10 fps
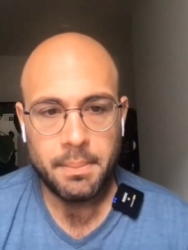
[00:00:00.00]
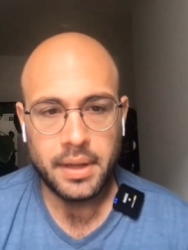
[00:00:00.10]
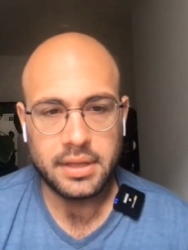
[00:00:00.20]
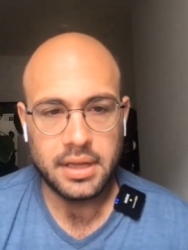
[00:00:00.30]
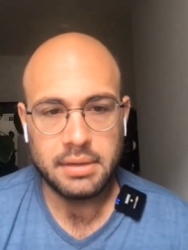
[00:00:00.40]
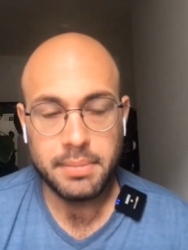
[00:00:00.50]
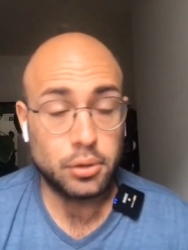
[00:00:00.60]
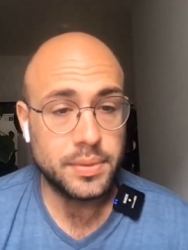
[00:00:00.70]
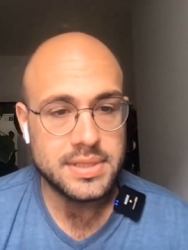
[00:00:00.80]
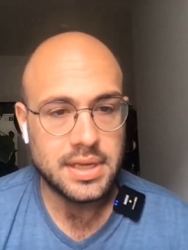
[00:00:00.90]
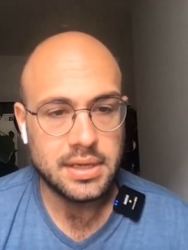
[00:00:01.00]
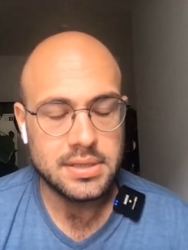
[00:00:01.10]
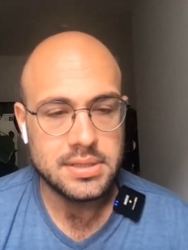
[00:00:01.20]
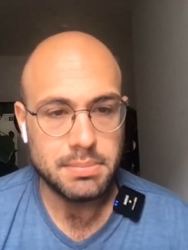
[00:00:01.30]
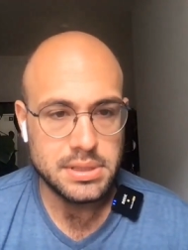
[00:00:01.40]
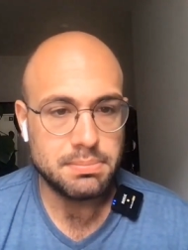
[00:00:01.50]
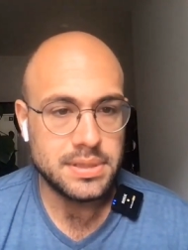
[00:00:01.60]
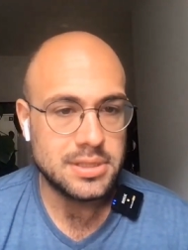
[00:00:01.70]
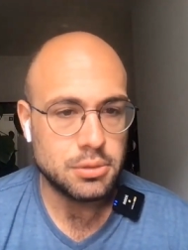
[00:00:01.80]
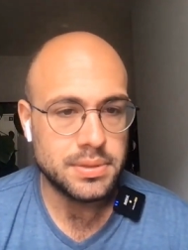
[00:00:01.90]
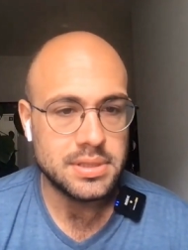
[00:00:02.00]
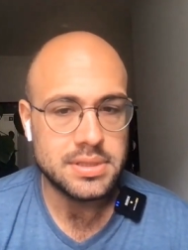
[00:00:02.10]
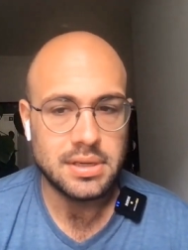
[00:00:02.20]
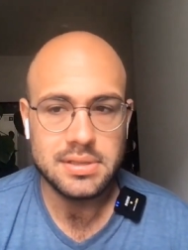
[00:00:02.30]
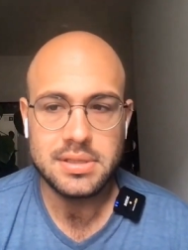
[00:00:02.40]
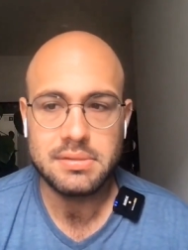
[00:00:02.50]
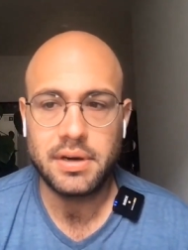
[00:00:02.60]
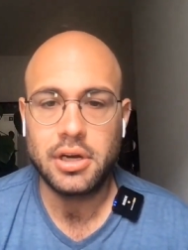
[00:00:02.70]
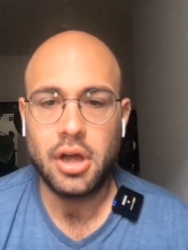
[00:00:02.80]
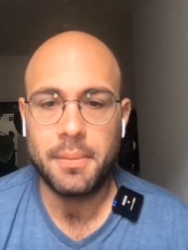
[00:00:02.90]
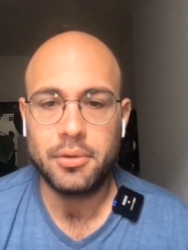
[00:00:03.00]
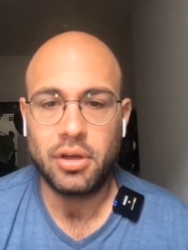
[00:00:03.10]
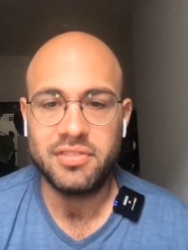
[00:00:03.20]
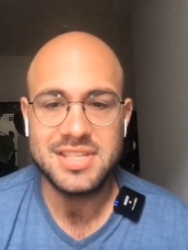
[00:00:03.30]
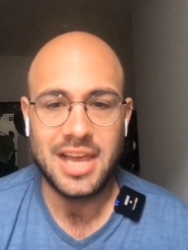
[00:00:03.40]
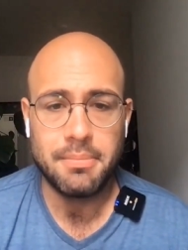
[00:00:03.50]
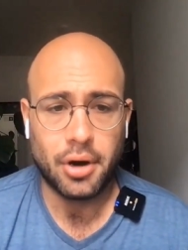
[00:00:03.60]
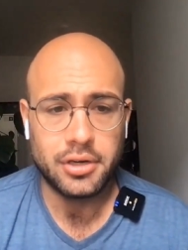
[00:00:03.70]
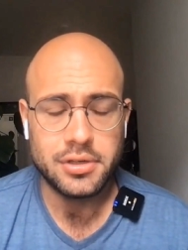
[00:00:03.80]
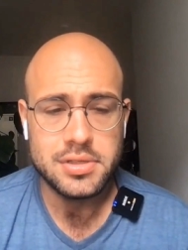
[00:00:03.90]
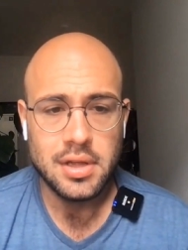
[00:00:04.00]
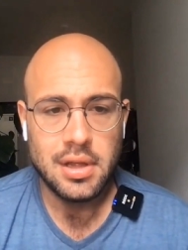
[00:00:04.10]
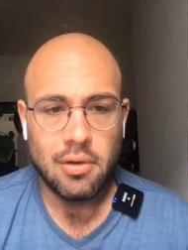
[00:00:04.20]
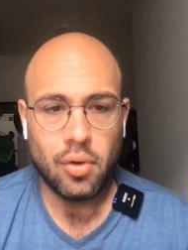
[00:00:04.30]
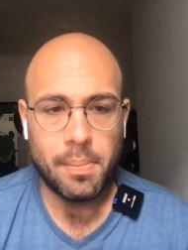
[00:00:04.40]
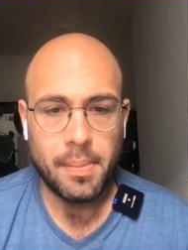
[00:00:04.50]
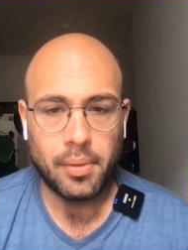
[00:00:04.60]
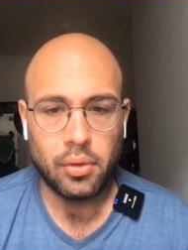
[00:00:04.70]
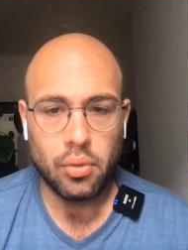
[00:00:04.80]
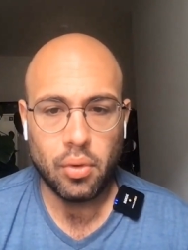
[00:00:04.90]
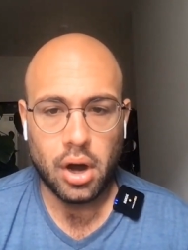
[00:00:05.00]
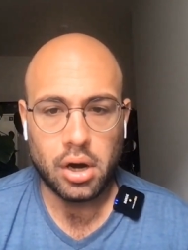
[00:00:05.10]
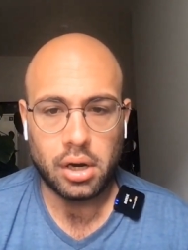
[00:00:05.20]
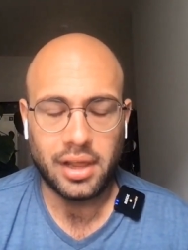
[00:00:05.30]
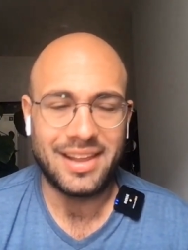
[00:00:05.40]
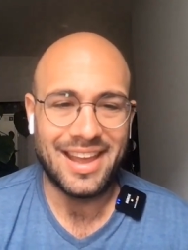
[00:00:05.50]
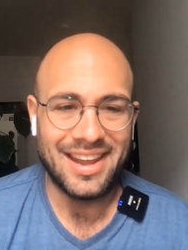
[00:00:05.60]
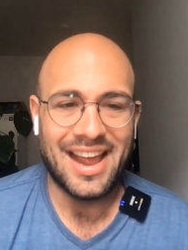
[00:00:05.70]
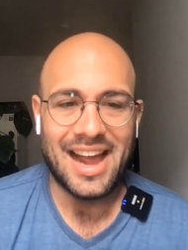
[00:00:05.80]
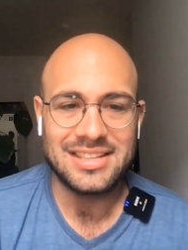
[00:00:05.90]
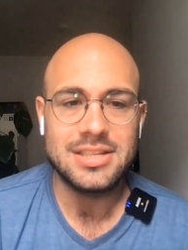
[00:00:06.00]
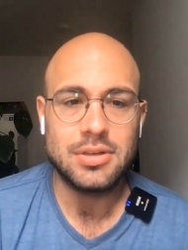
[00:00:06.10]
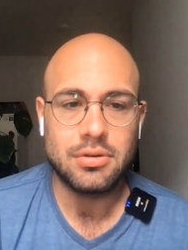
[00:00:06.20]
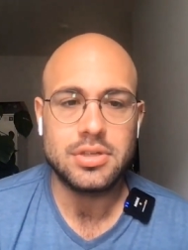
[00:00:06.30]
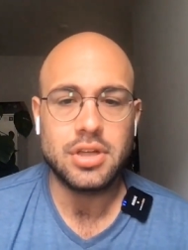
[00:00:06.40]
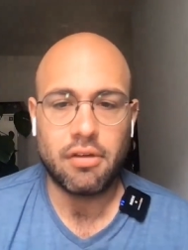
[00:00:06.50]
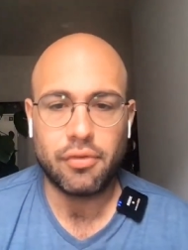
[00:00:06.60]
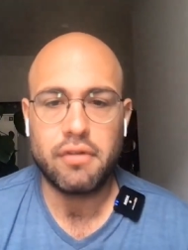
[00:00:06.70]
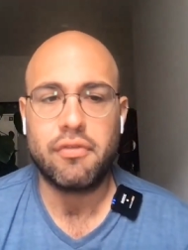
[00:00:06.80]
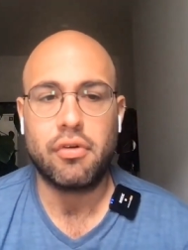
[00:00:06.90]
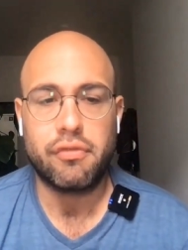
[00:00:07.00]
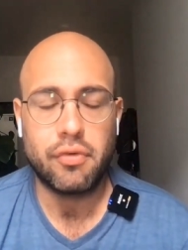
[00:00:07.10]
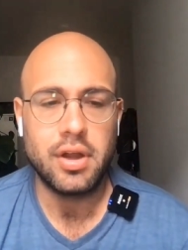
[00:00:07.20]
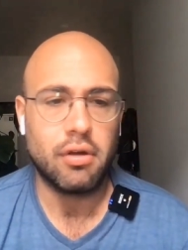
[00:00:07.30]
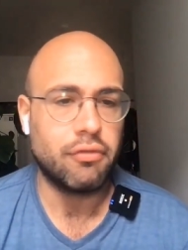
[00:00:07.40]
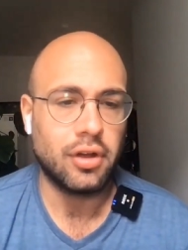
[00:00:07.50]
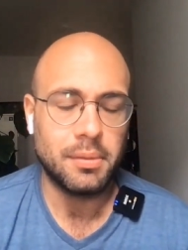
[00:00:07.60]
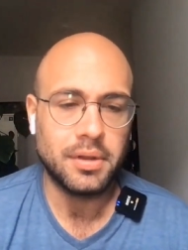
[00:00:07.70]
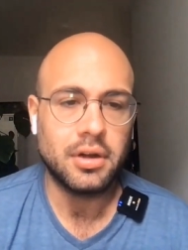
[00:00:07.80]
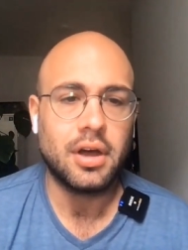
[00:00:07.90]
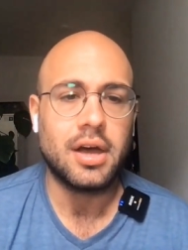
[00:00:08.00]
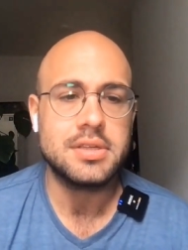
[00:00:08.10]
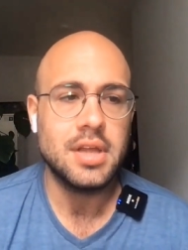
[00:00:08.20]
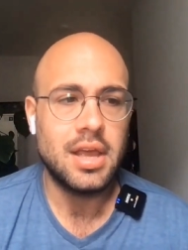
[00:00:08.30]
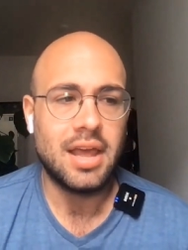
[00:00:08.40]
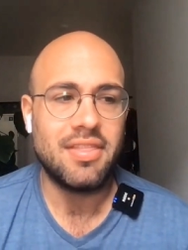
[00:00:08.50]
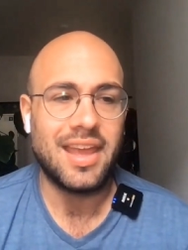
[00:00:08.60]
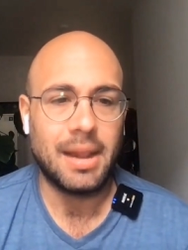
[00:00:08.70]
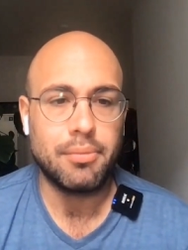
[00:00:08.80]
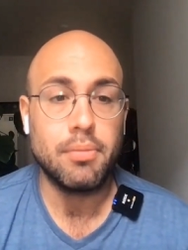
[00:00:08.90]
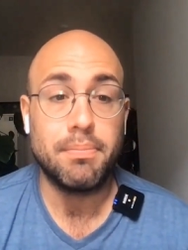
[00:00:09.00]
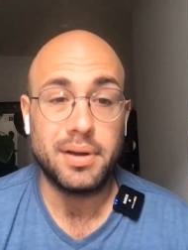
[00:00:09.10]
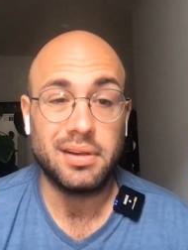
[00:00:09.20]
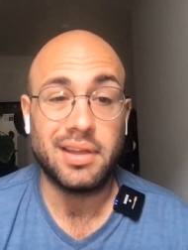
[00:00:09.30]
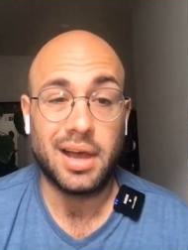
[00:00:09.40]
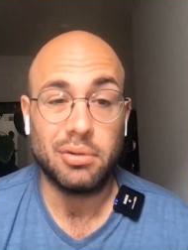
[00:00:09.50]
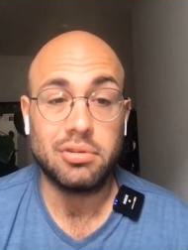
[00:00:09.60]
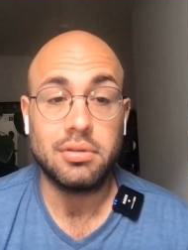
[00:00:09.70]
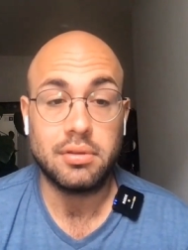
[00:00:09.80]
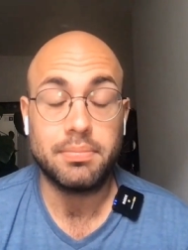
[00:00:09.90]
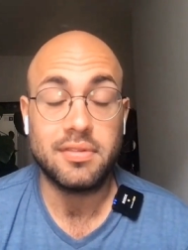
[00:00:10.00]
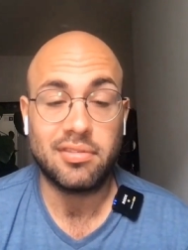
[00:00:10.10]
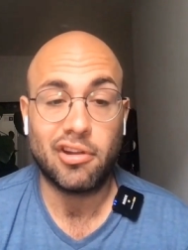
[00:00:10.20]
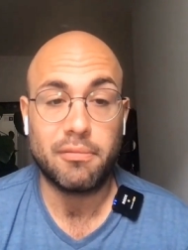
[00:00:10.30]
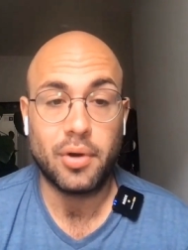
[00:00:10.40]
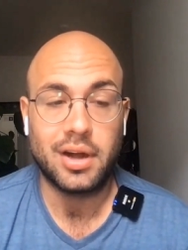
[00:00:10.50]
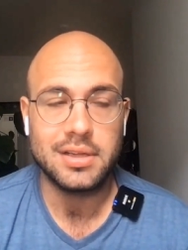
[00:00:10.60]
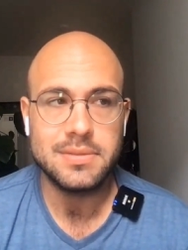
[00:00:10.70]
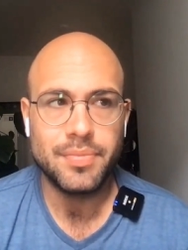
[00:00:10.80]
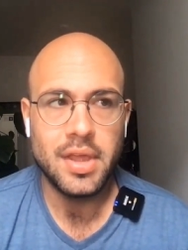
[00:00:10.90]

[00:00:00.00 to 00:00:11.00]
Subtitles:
But in B2B sales, business to business sales, it's very common to have design partners, or people who are like getting access to your software for free or for a limited cost, and they help you build out the certain product.